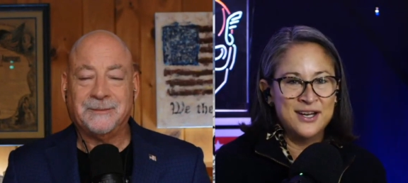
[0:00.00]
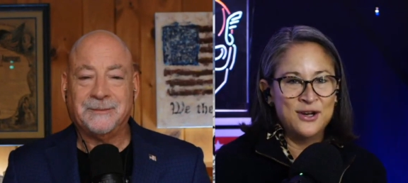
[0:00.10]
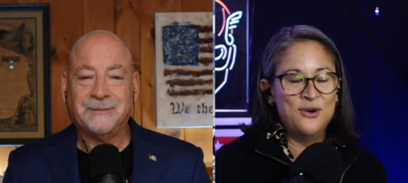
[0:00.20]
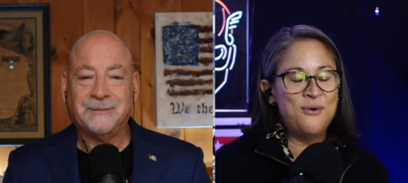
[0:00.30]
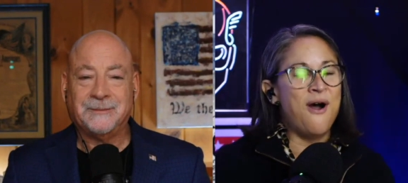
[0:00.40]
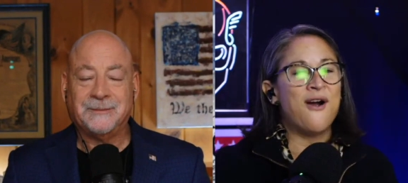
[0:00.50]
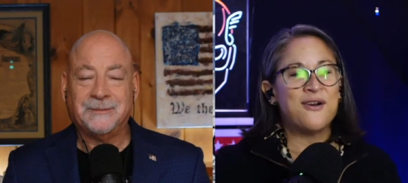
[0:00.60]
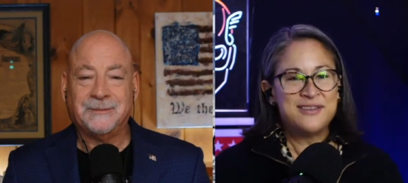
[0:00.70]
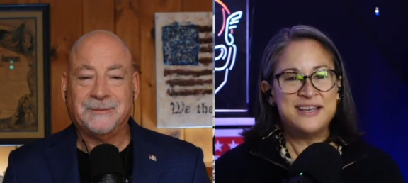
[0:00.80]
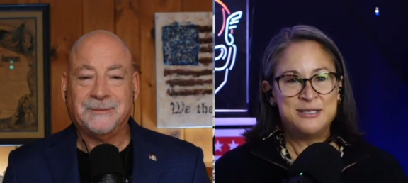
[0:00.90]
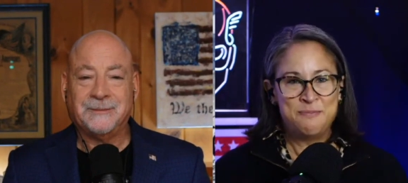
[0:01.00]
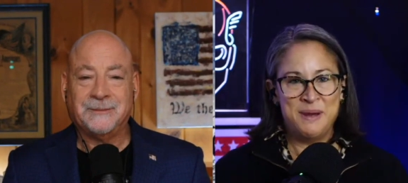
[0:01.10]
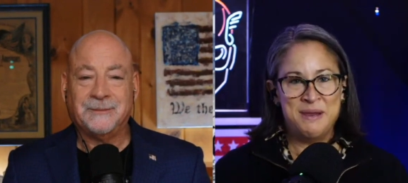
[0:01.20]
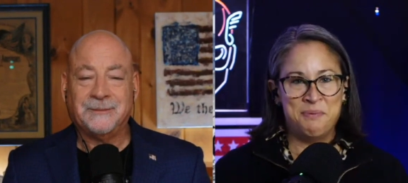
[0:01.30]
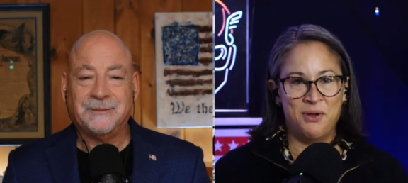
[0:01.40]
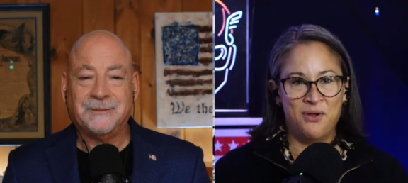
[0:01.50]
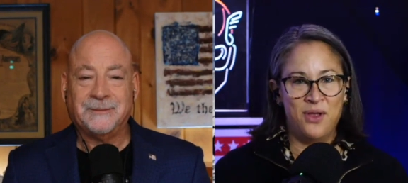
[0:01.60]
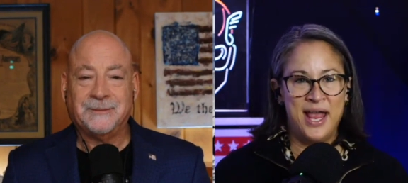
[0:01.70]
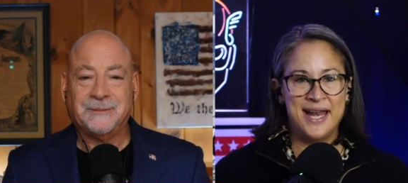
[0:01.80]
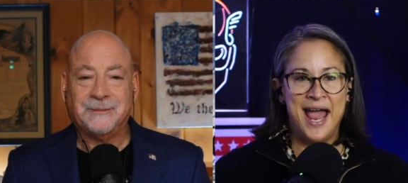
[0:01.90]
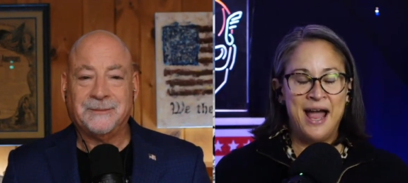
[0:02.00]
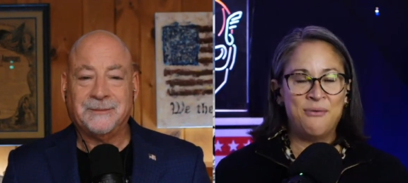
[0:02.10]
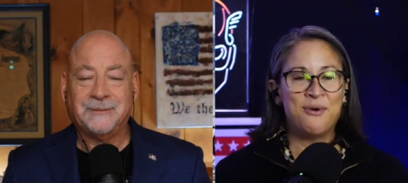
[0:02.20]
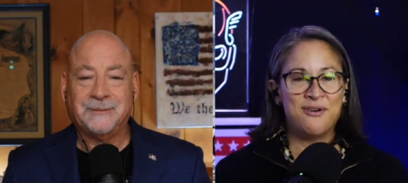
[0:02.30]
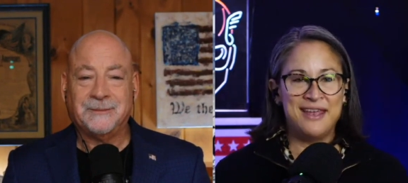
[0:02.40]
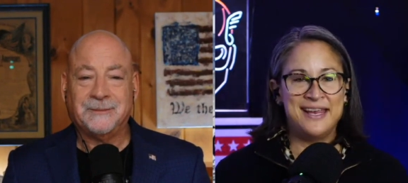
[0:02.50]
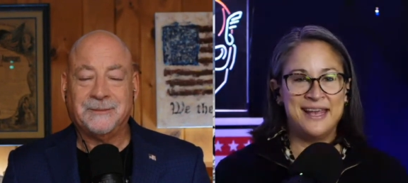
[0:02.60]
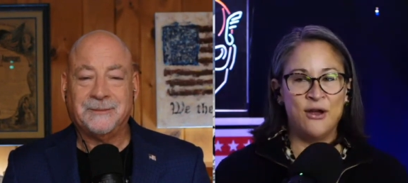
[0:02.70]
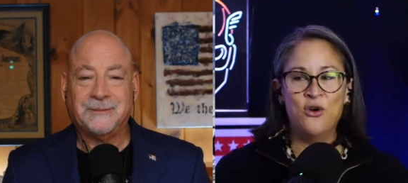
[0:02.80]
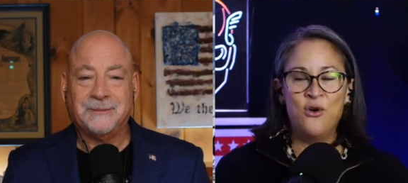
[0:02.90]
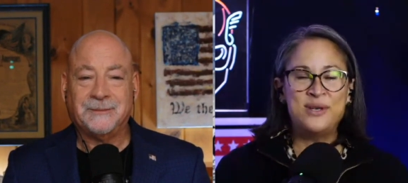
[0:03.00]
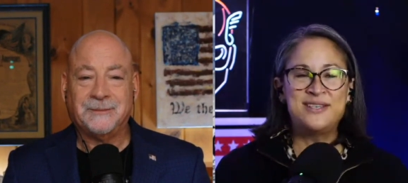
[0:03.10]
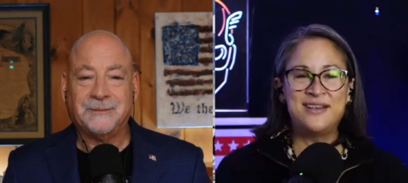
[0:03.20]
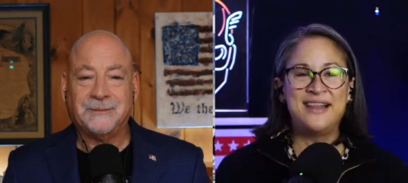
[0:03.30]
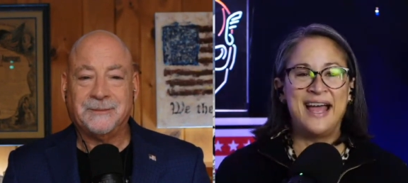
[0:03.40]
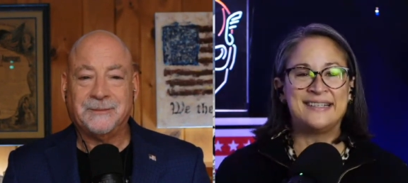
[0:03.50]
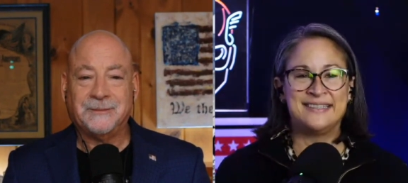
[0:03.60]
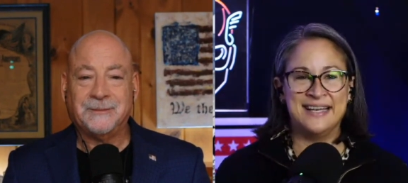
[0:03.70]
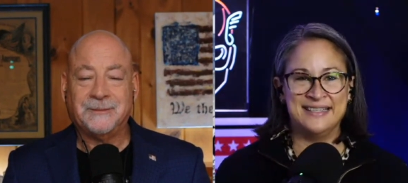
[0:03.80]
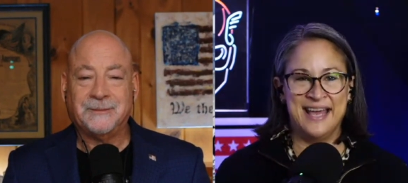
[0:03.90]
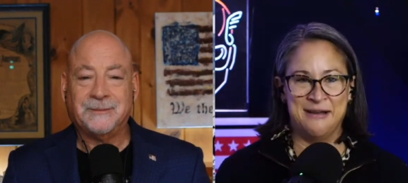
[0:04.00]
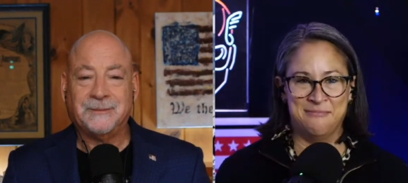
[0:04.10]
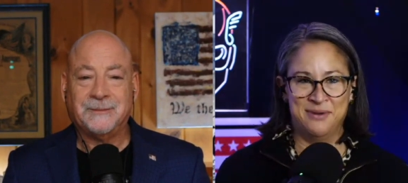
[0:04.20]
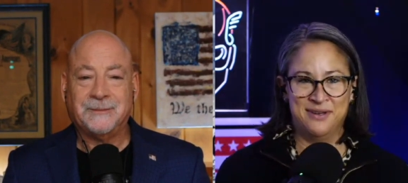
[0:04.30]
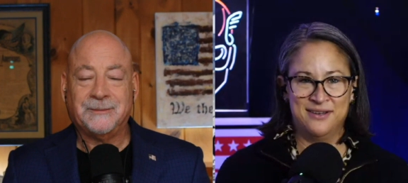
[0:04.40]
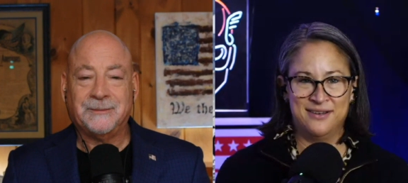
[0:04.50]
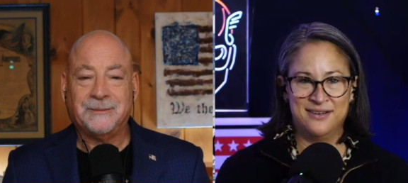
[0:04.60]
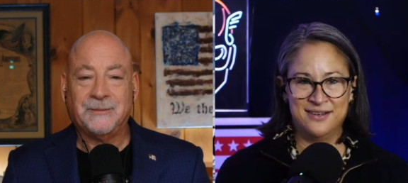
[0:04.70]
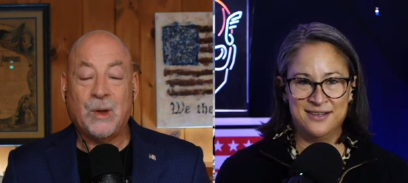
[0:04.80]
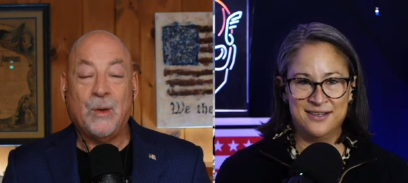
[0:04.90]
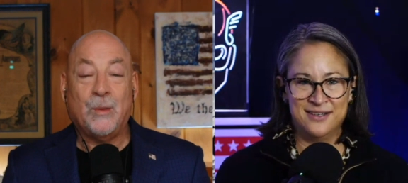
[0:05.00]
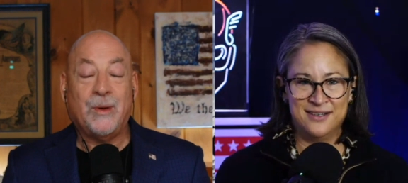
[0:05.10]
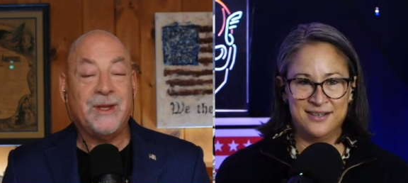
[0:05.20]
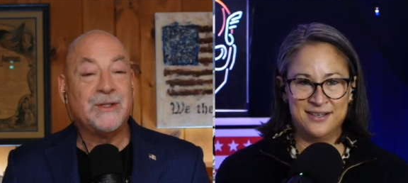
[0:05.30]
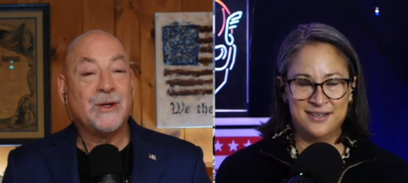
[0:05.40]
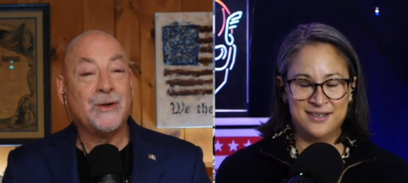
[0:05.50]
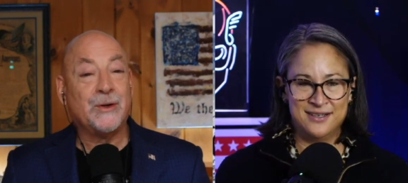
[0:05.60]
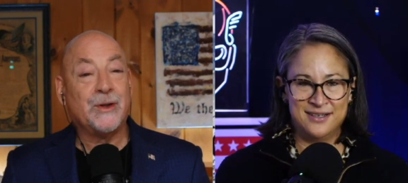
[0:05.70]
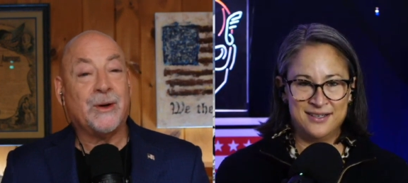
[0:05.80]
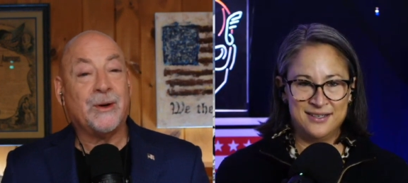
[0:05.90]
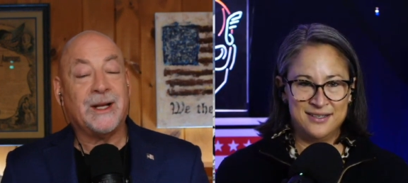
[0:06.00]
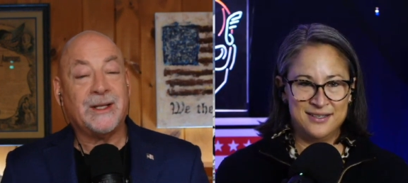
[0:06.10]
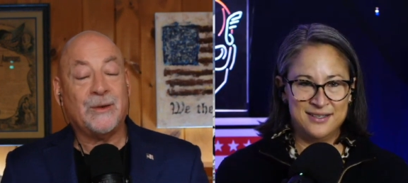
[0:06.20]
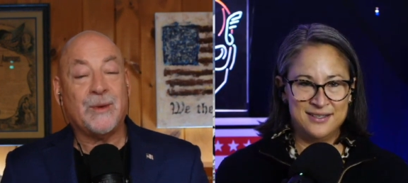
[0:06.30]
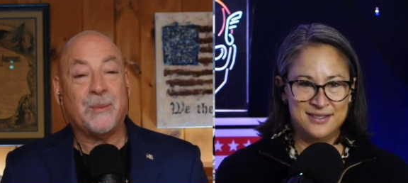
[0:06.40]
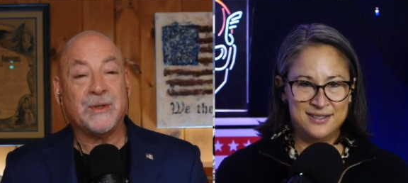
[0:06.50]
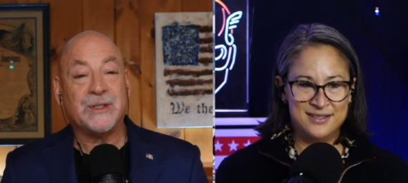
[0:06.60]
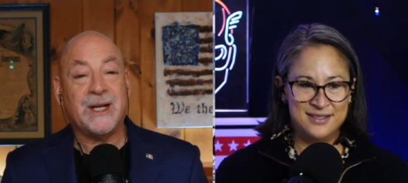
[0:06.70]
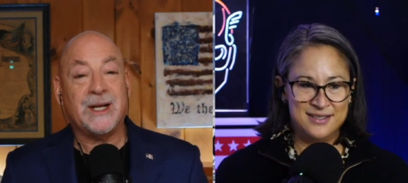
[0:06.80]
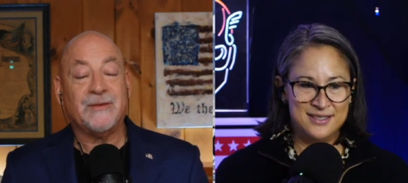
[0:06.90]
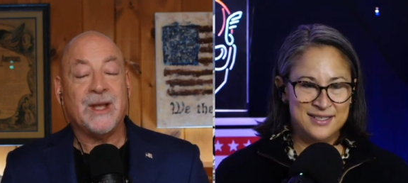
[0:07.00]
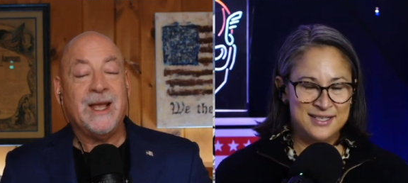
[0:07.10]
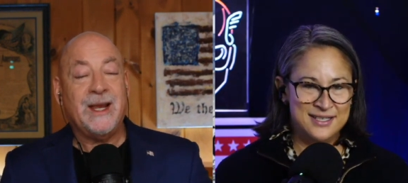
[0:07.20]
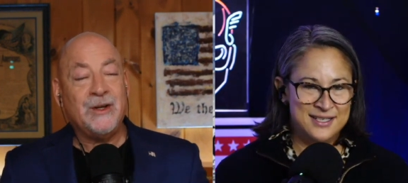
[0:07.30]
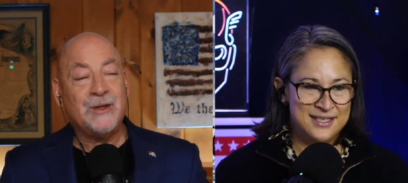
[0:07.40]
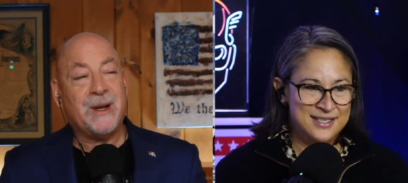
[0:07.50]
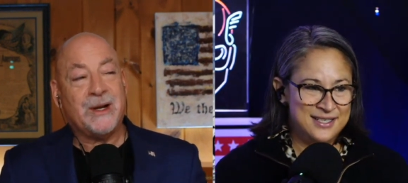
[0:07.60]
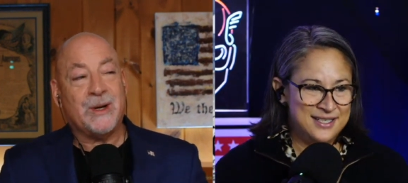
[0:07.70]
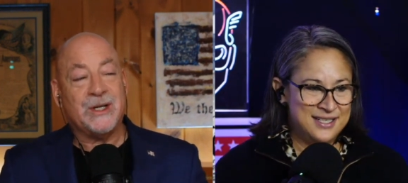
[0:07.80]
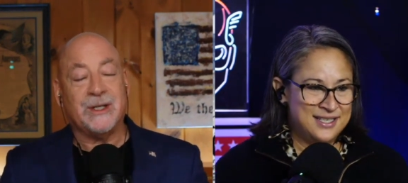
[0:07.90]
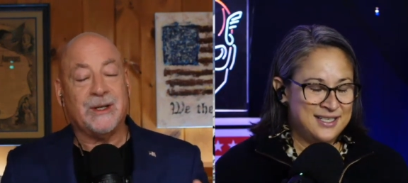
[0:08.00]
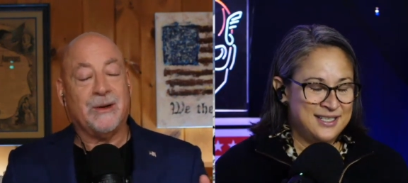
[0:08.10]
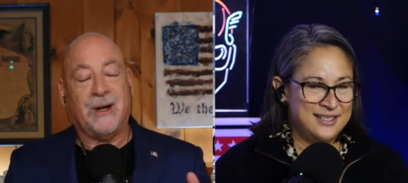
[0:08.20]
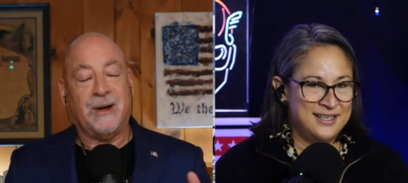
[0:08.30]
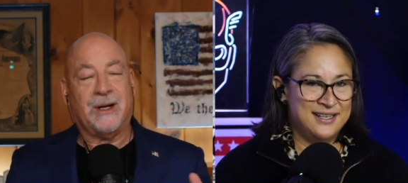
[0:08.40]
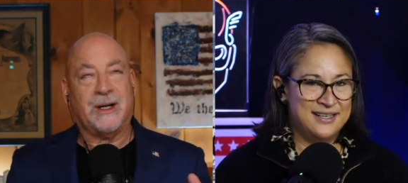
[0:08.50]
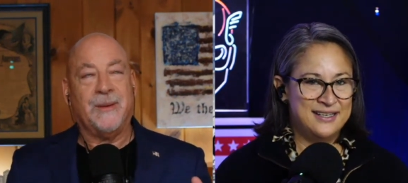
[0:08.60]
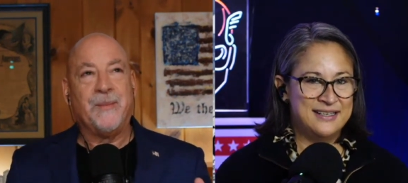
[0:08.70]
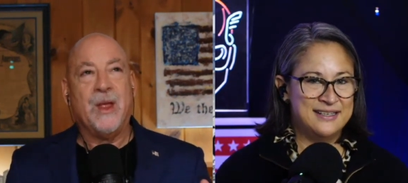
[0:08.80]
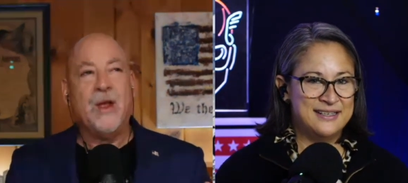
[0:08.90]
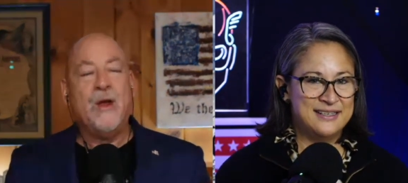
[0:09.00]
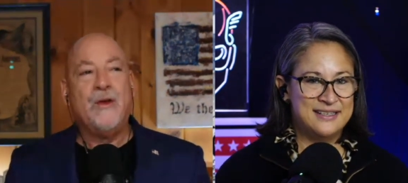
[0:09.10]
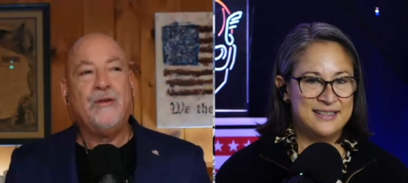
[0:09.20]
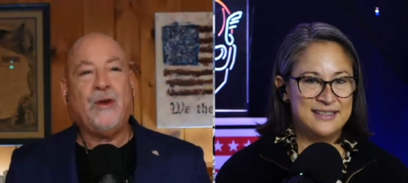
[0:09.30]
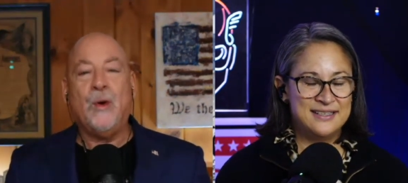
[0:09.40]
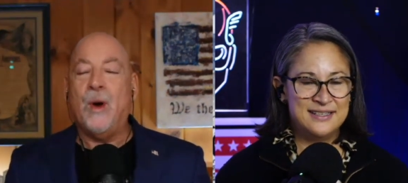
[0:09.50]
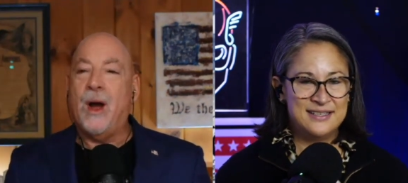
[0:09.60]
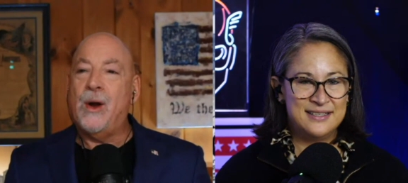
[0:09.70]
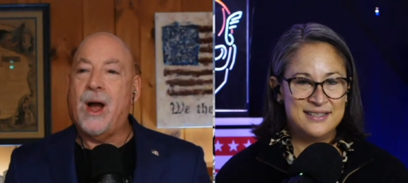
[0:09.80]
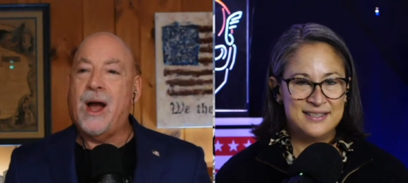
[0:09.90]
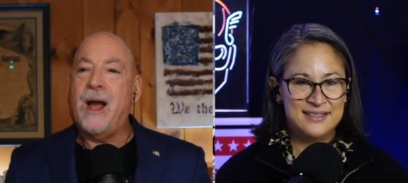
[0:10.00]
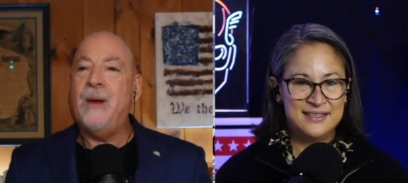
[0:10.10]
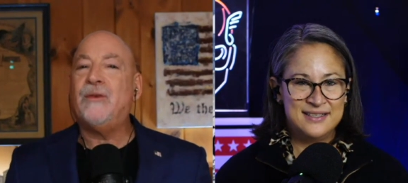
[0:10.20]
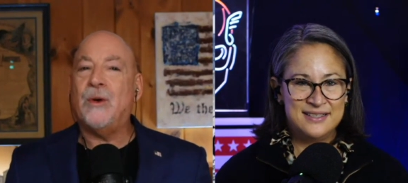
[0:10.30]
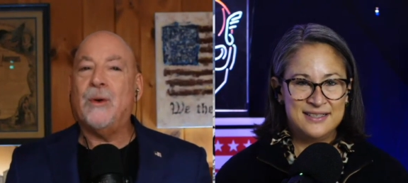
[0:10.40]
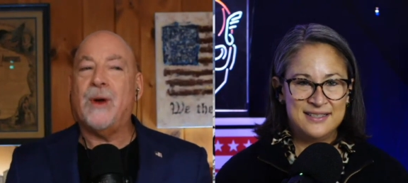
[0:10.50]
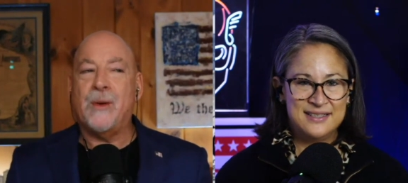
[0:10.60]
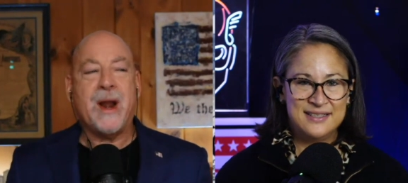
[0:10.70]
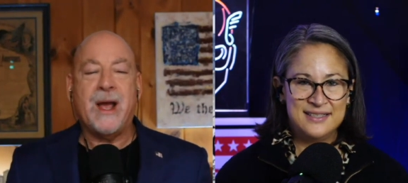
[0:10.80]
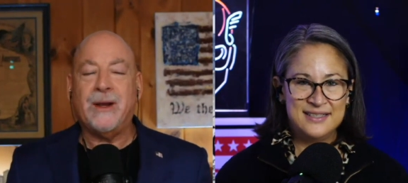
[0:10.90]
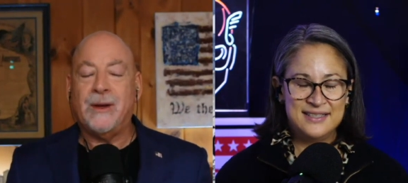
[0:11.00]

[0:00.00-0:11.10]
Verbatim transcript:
Speaker 1: Who are these people and how are they? Who is electing them?
Speaker 2: Well, these are their elected representatives. Here's my question, though, Ericka. So I was when I